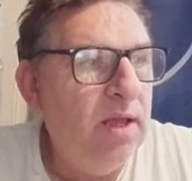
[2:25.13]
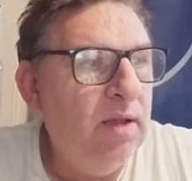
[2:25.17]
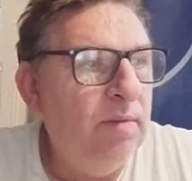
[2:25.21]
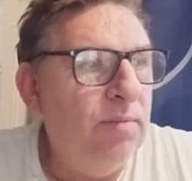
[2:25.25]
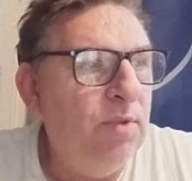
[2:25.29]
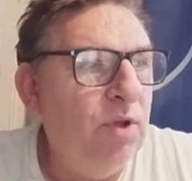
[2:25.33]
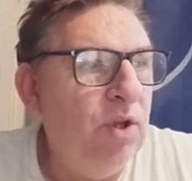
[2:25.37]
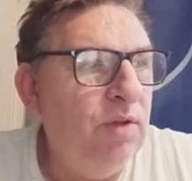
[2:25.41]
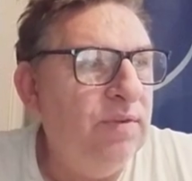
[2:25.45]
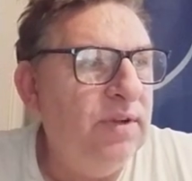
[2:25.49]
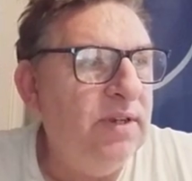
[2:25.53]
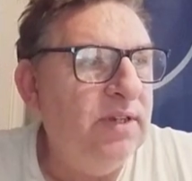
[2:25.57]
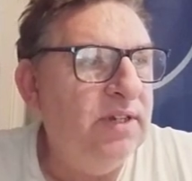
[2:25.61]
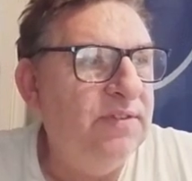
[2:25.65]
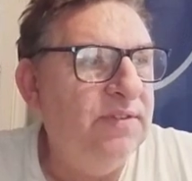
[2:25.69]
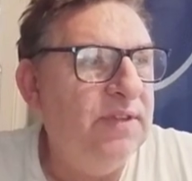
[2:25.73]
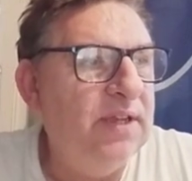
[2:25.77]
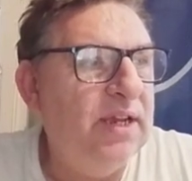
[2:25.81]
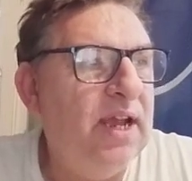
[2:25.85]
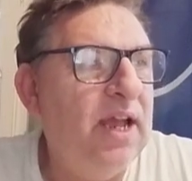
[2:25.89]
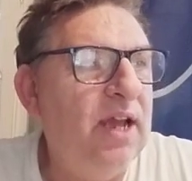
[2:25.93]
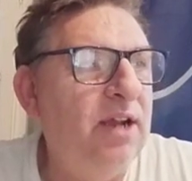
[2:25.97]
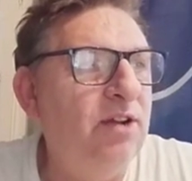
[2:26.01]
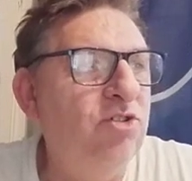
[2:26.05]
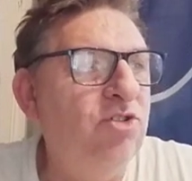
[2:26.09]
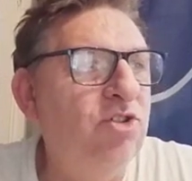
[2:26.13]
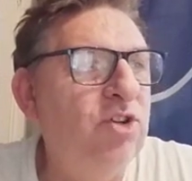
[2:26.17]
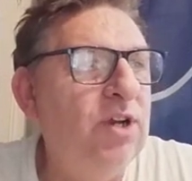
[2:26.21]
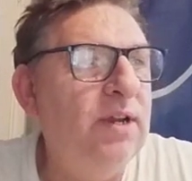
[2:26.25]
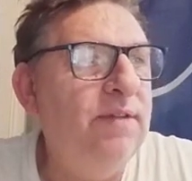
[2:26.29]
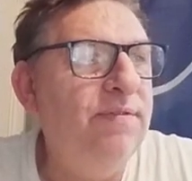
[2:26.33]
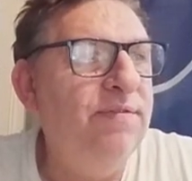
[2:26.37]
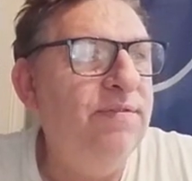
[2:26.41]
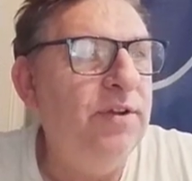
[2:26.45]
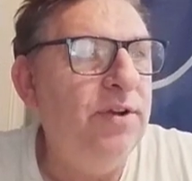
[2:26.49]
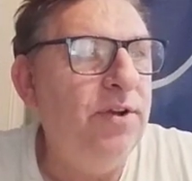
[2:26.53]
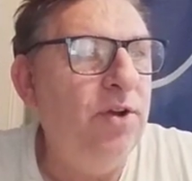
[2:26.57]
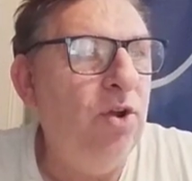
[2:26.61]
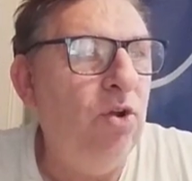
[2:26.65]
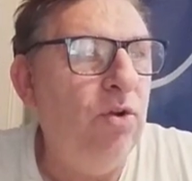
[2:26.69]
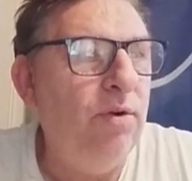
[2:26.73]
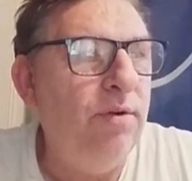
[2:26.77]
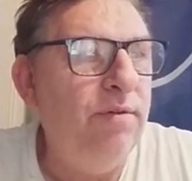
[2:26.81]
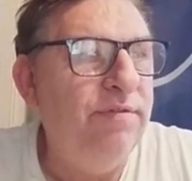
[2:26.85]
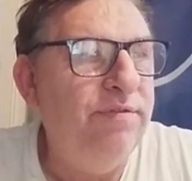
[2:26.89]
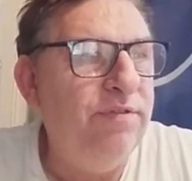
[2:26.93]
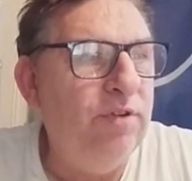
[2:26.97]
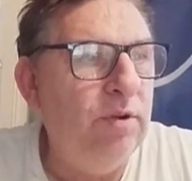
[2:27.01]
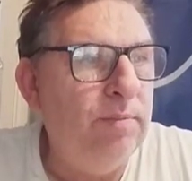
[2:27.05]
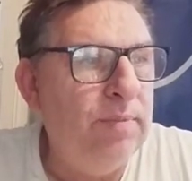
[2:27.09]
moving to the country for
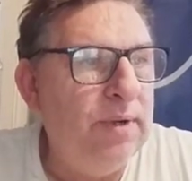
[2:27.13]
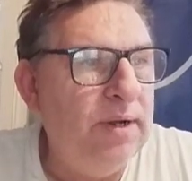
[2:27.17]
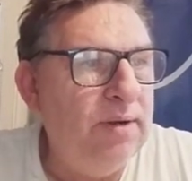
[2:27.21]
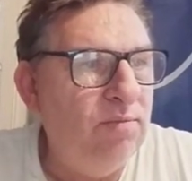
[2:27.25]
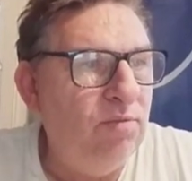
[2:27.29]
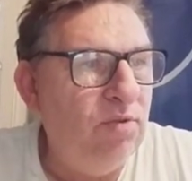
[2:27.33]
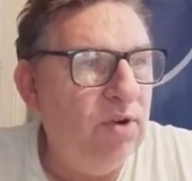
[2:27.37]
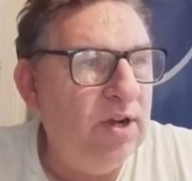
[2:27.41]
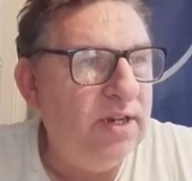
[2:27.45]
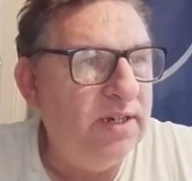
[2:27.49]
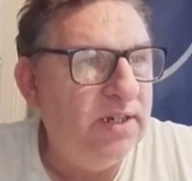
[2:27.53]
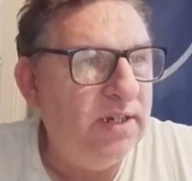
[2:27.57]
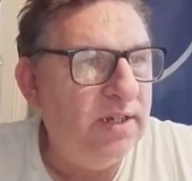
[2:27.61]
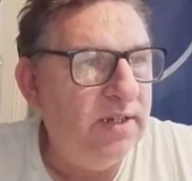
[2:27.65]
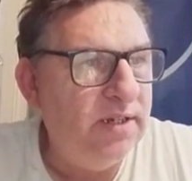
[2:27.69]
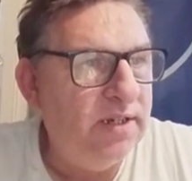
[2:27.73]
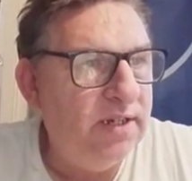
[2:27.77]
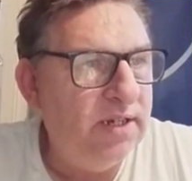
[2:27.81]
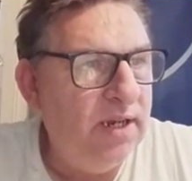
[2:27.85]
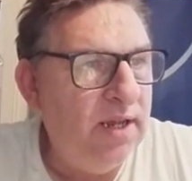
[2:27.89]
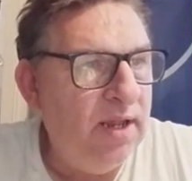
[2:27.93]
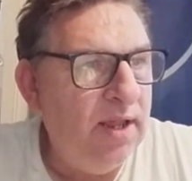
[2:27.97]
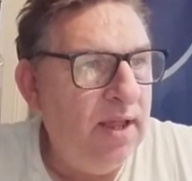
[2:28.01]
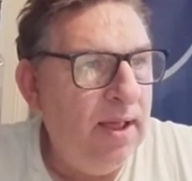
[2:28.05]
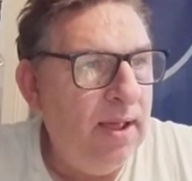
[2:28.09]
non footballing reasons.